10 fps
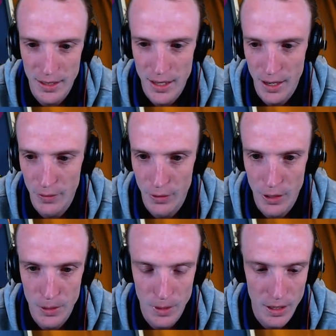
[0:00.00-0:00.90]
attacker
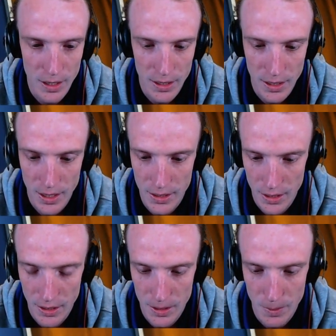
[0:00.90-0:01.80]
first. We don't need Diancie
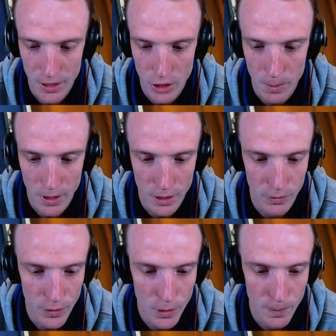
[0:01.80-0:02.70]
in this matchup, I don't
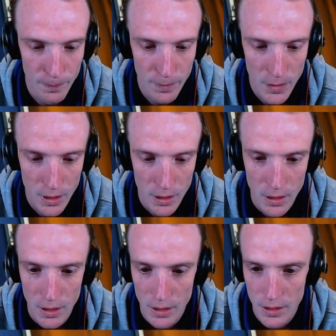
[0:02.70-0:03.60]
feel.
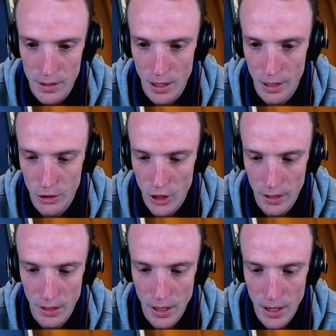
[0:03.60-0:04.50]
So
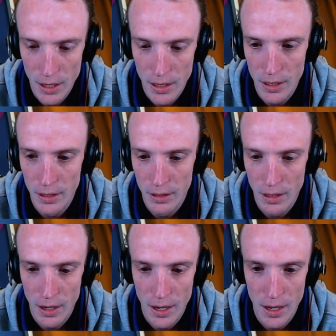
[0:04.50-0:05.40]
chuck you down,
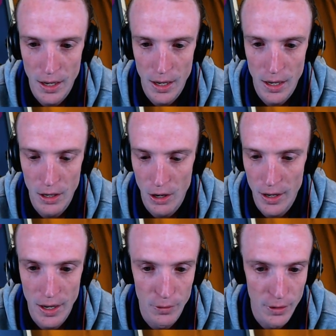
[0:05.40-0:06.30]
and oh
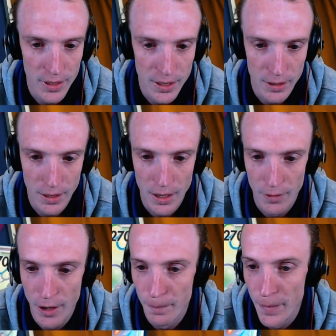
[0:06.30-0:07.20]
yeah, I've already Cynthia'd,
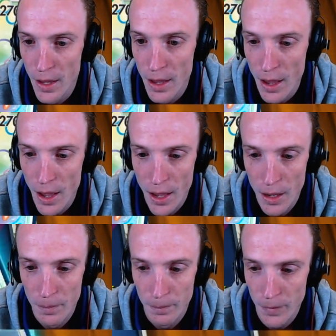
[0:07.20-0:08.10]
haven't
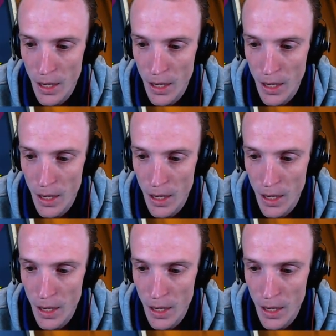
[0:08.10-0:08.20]
I?